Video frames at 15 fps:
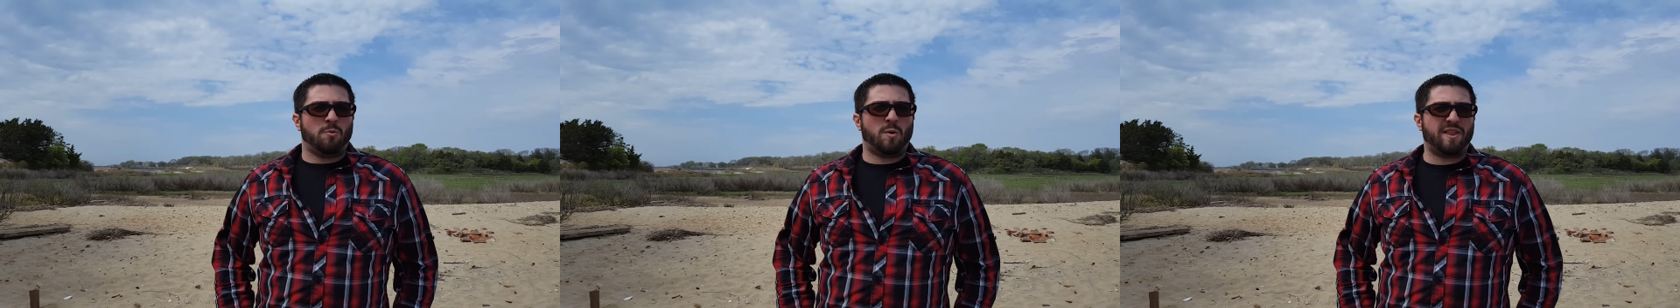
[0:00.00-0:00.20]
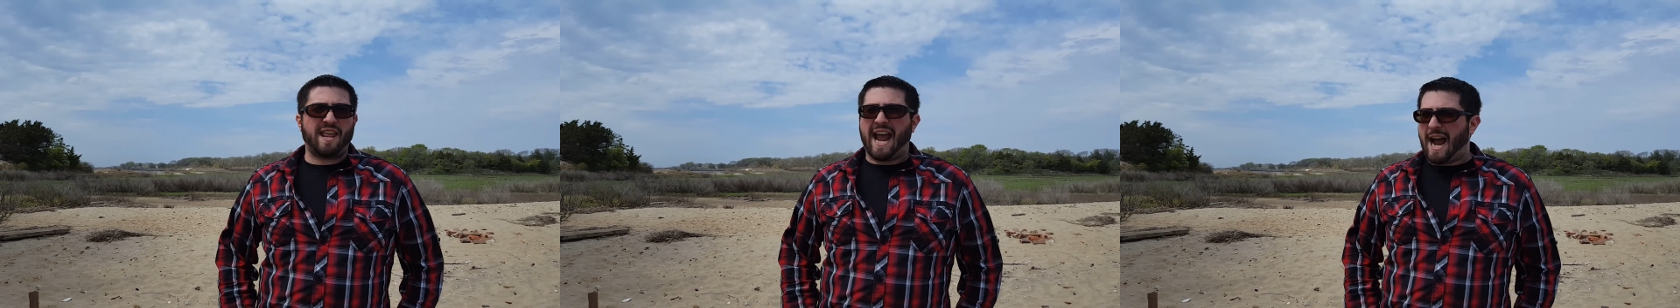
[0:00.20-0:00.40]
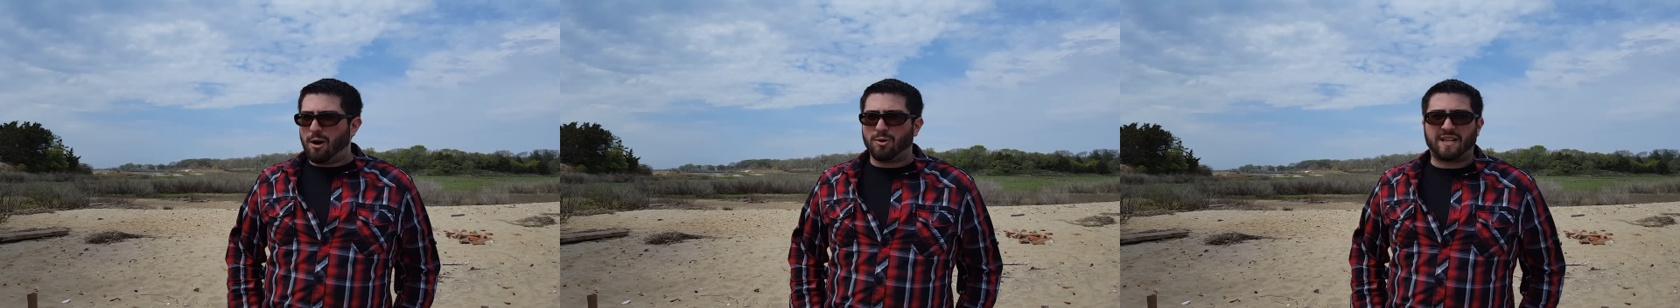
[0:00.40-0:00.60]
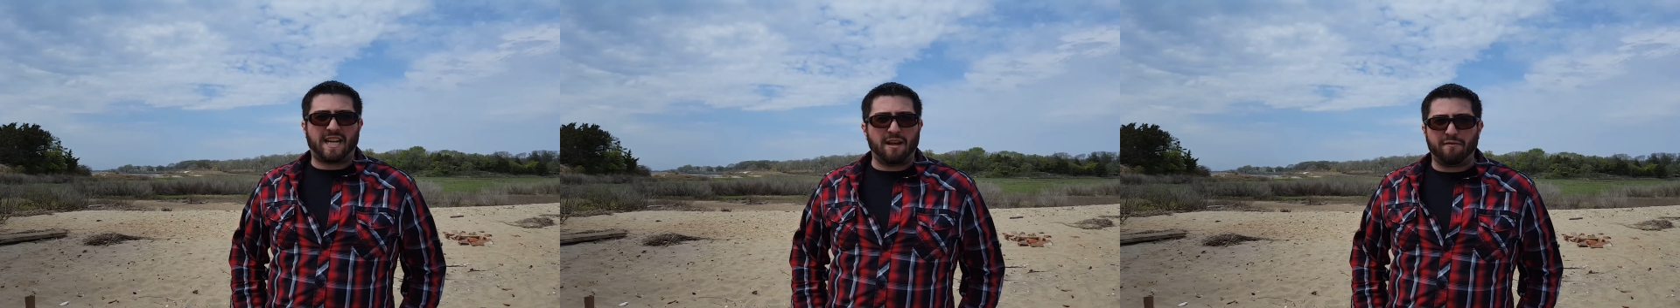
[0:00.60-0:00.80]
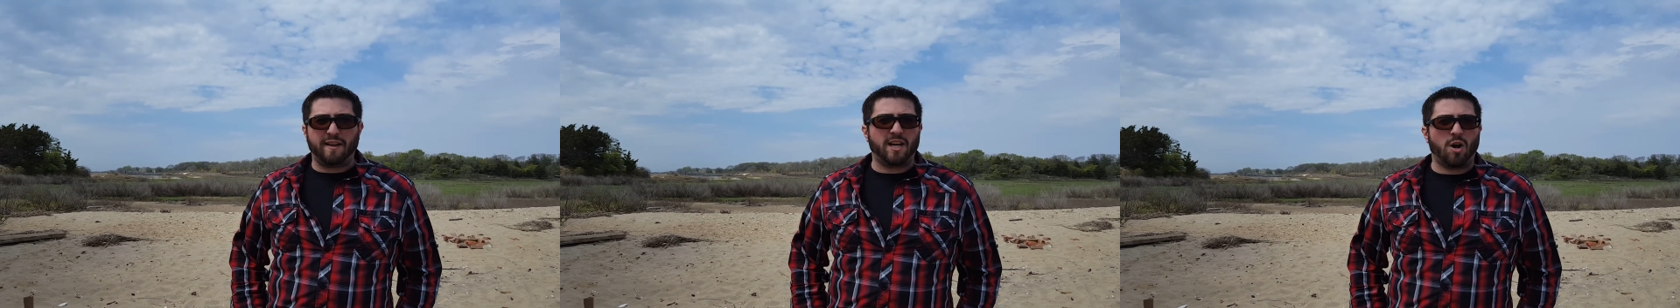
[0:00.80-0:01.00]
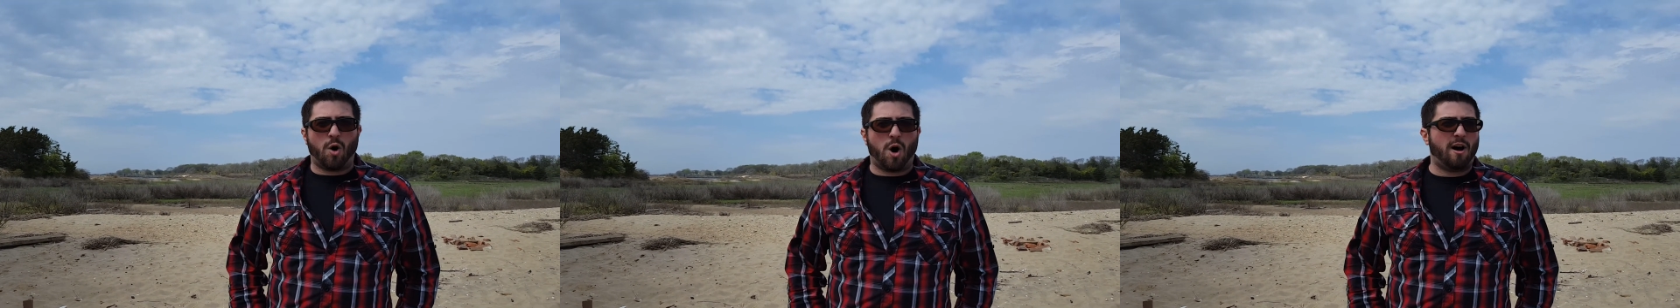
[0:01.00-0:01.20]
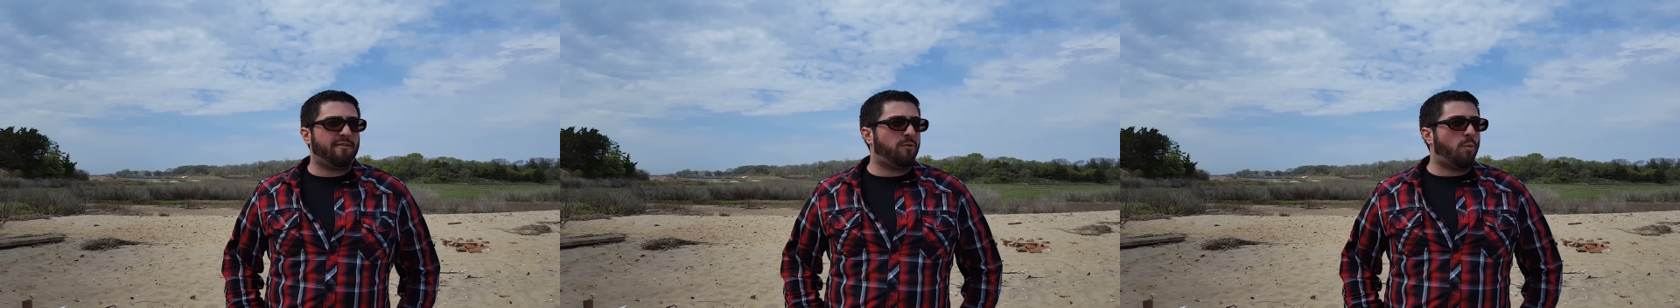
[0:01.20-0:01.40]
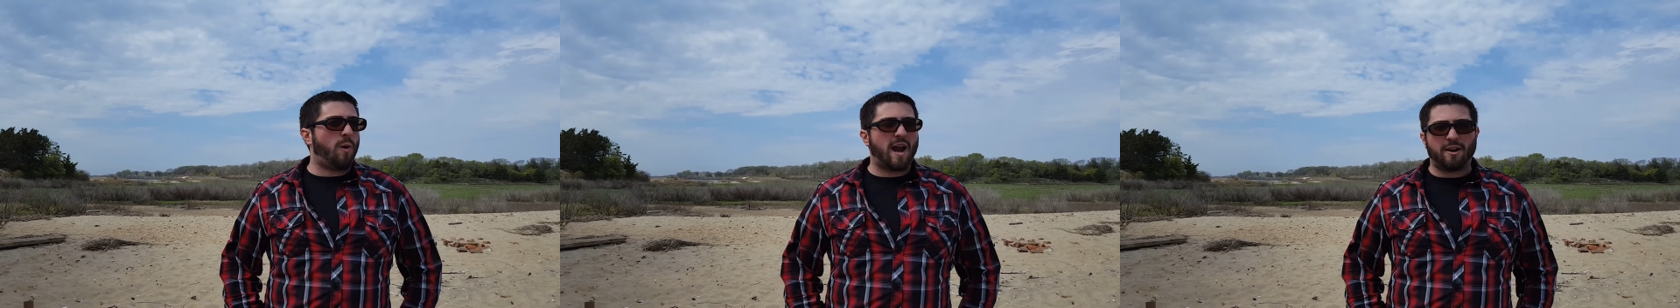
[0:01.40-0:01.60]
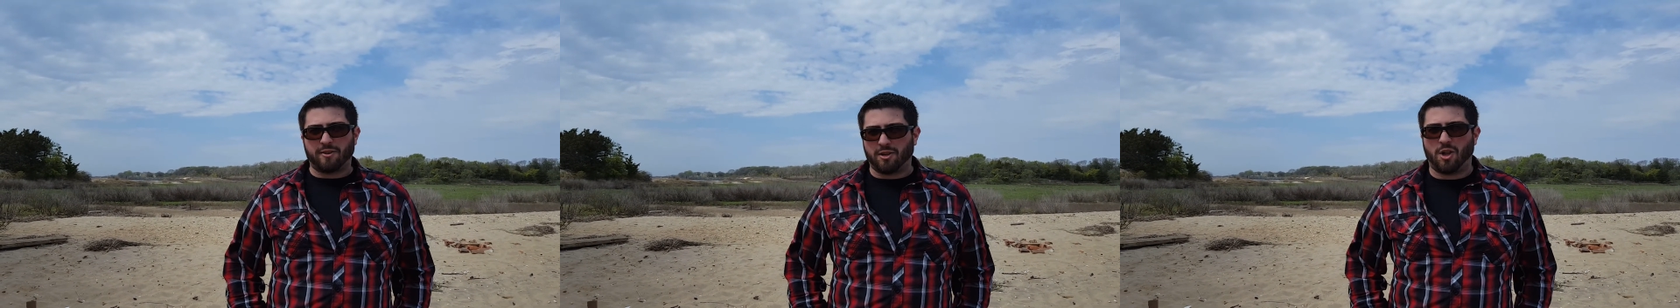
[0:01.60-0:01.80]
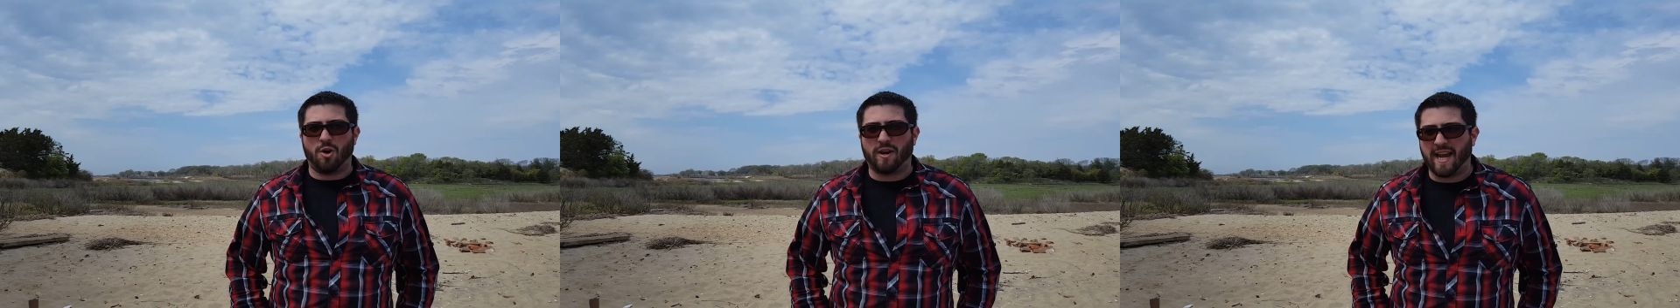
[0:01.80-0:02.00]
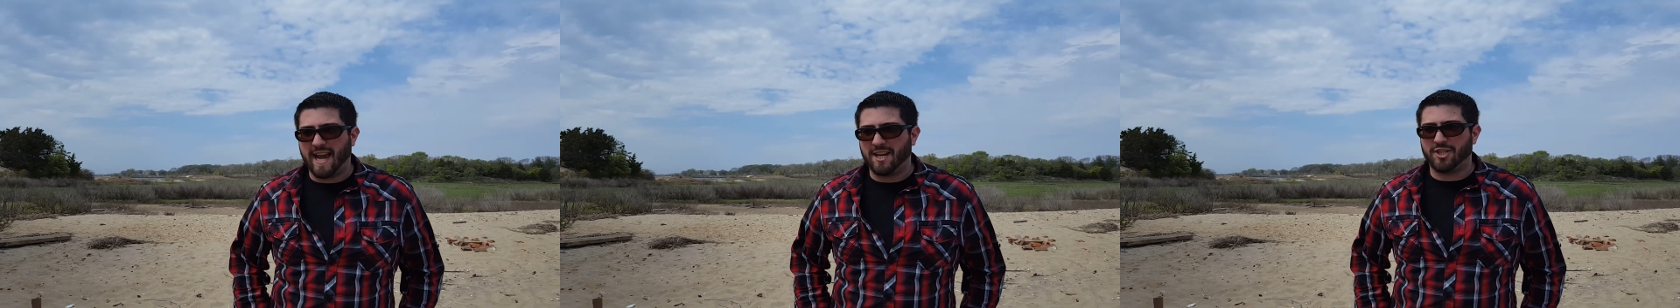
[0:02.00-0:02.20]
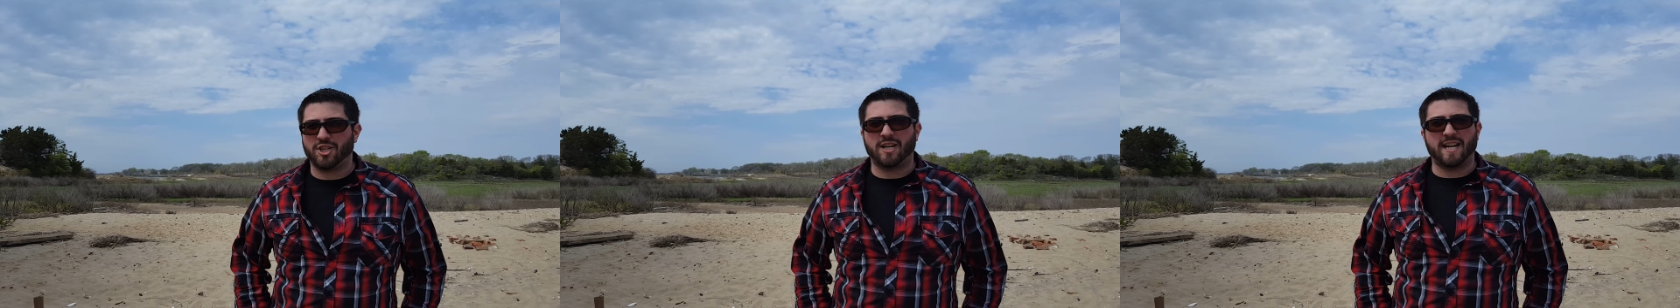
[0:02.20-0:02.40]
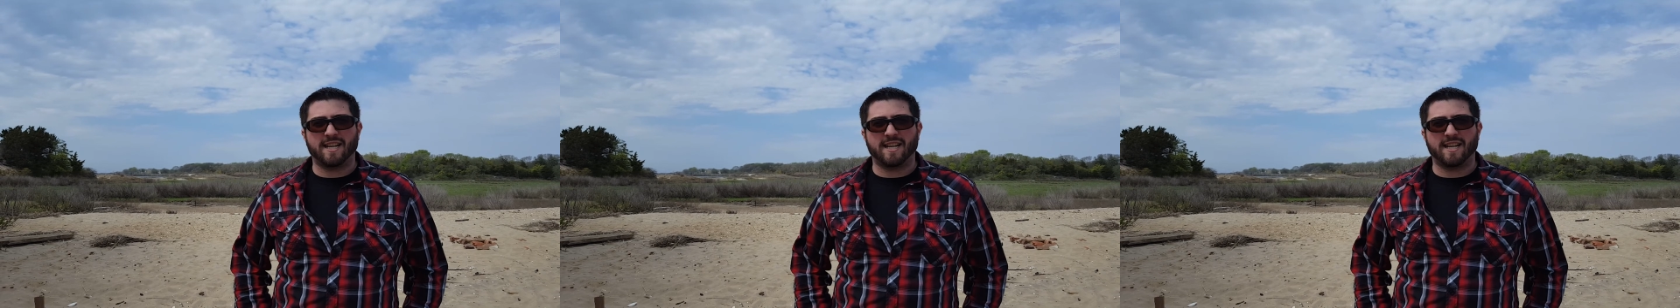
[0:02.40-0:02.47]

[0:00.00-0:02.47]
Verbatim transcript: without giving off where the location